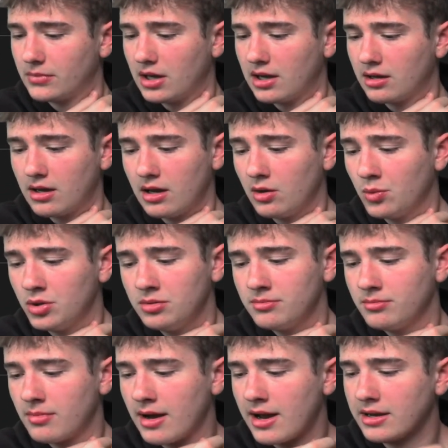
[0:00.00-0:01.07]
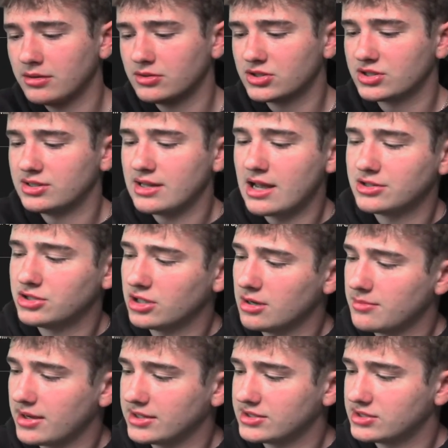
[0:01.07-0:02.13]
I wouldn't mind snatching
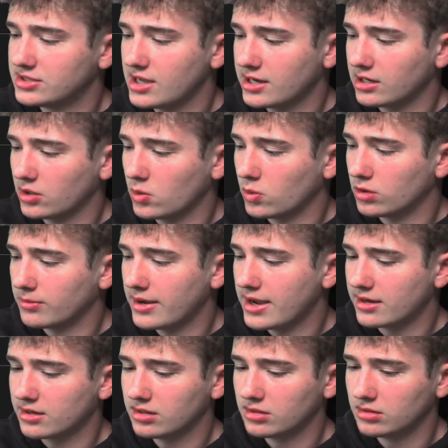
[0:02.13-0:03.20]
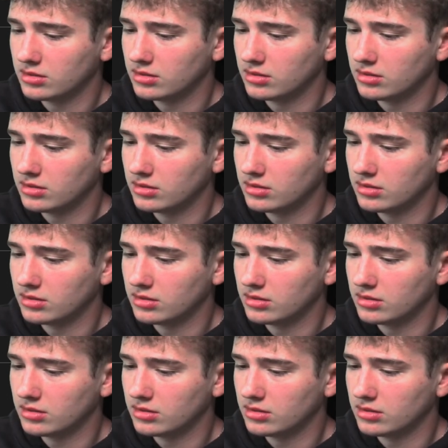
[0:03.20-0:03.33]
up my second quarterback